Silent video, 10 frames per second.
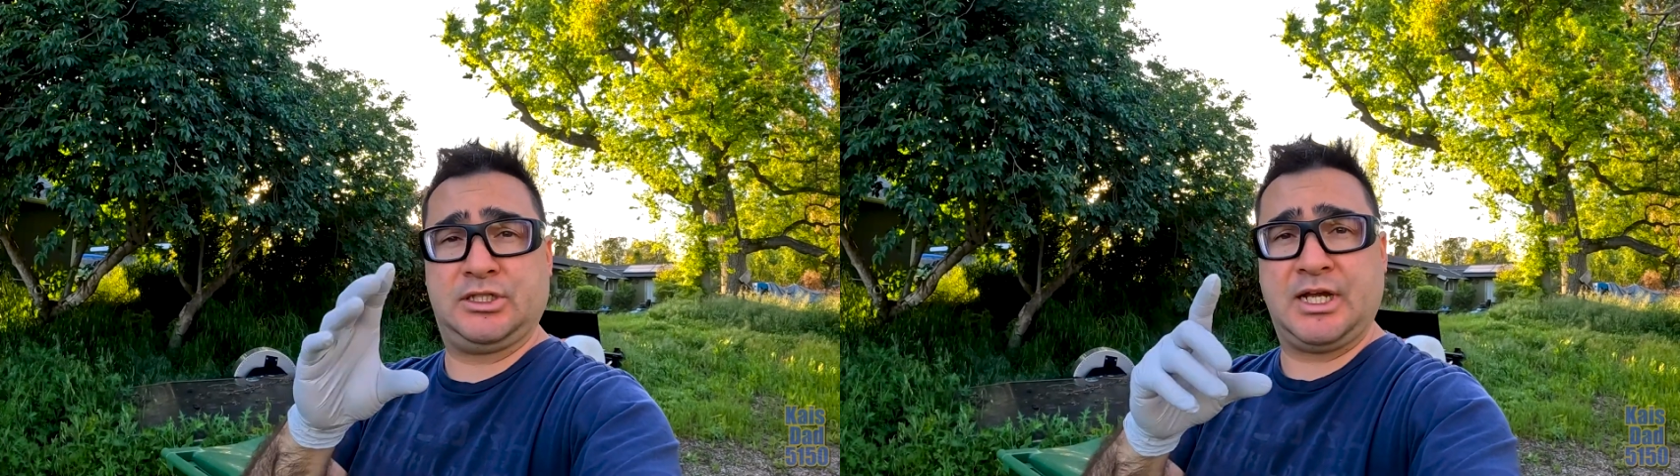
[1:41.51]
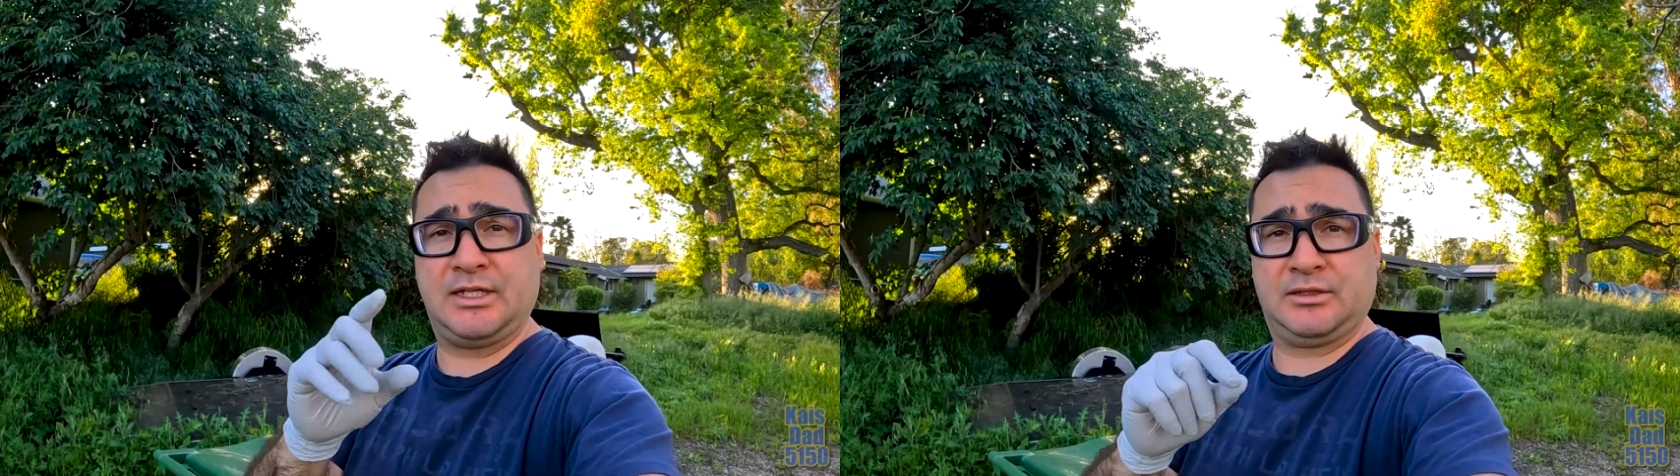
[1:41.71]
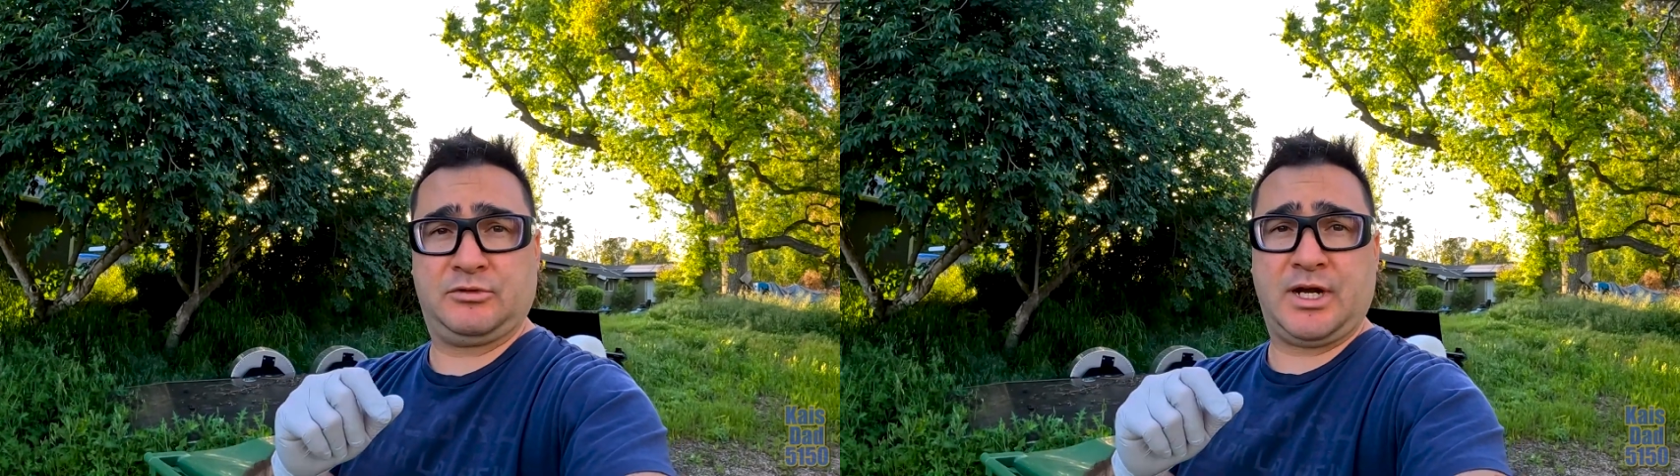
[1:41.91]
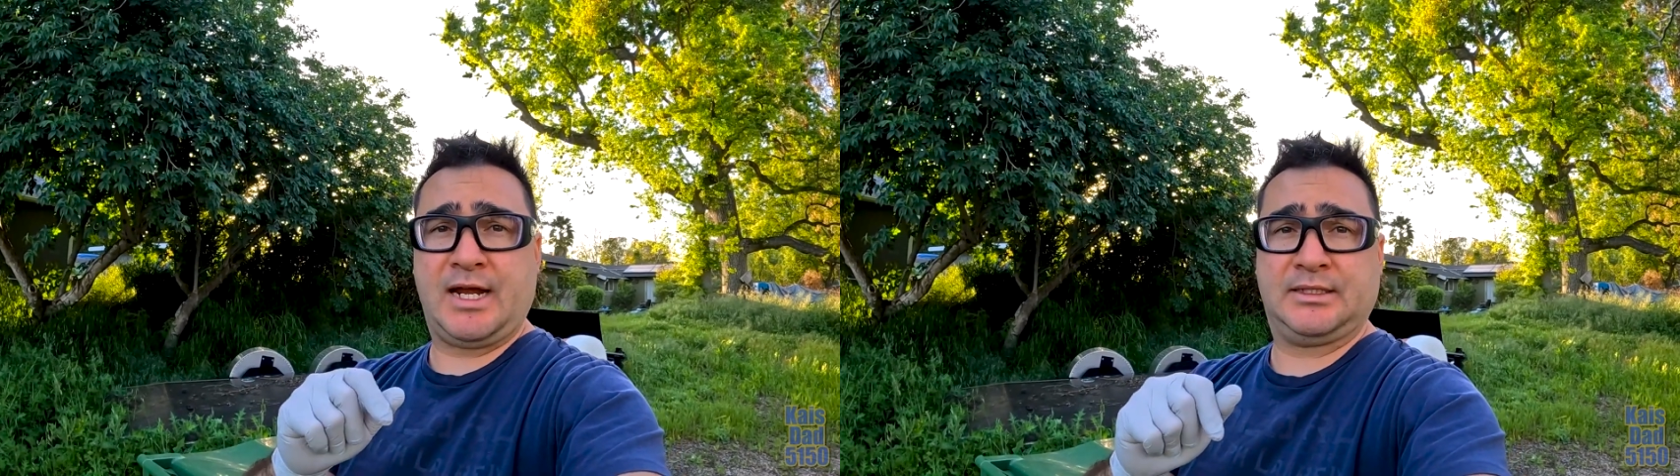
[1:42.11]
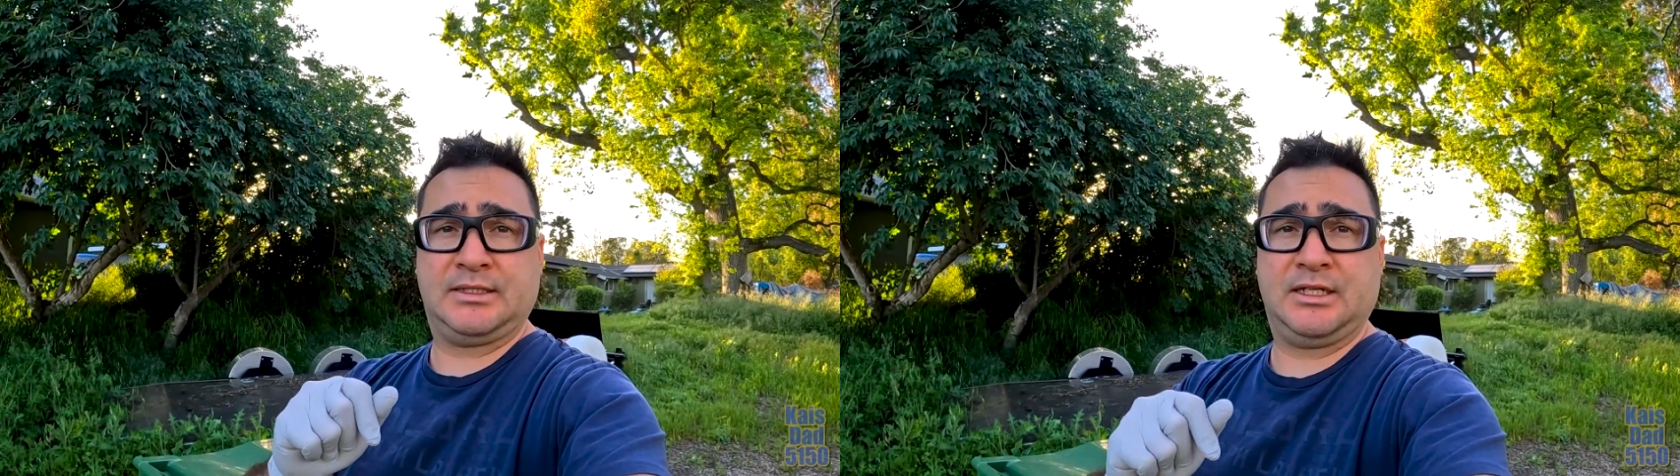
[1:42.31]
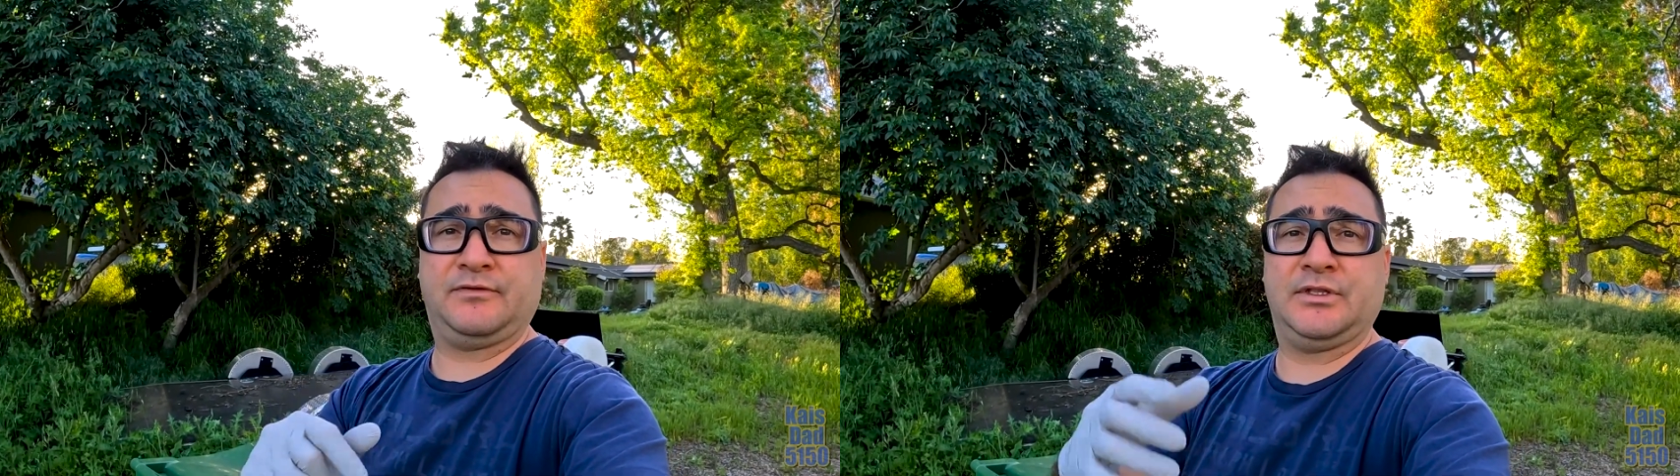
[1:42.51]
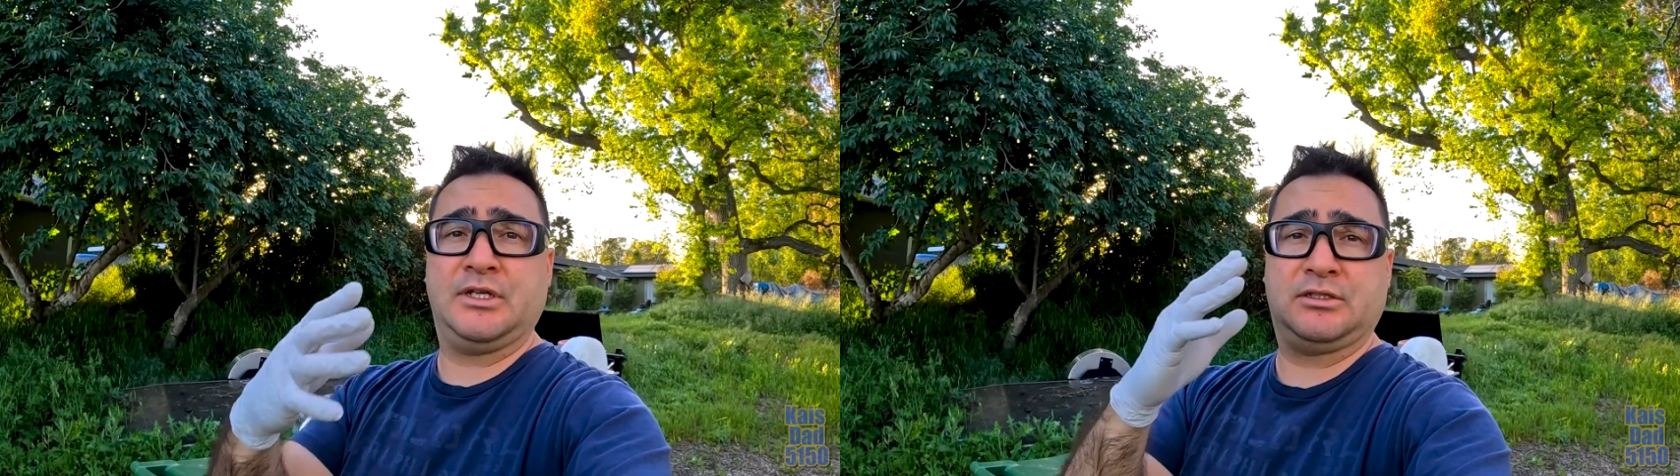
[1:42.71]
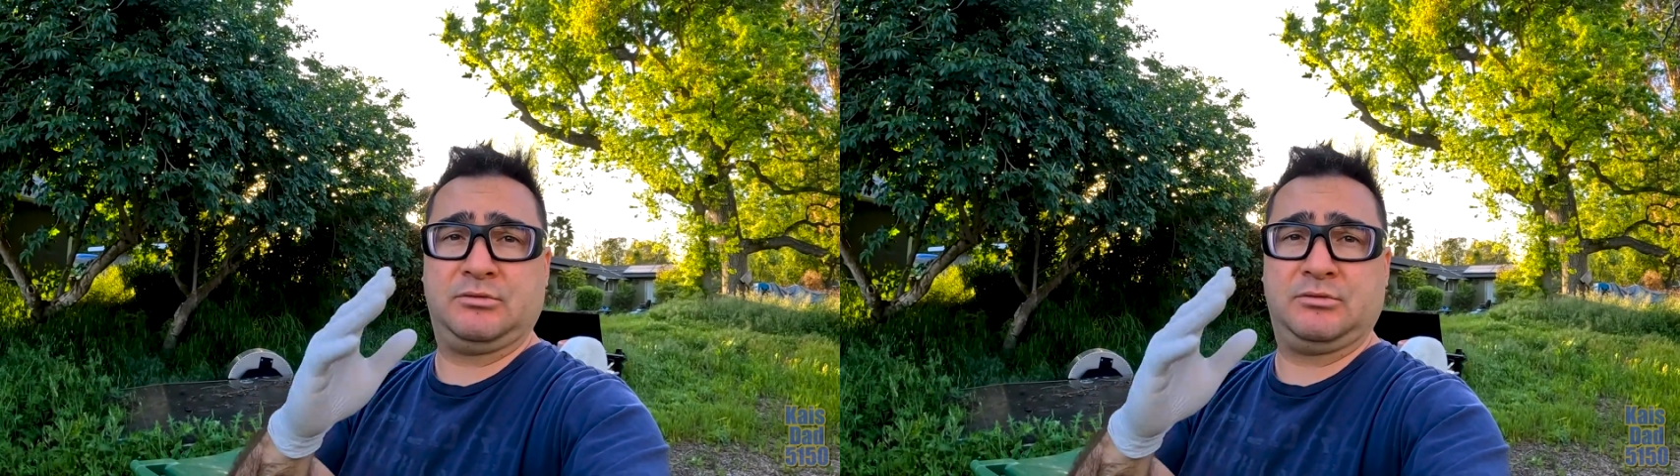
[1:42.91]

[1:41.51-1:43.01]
it's gotten some cracks and stuff in there.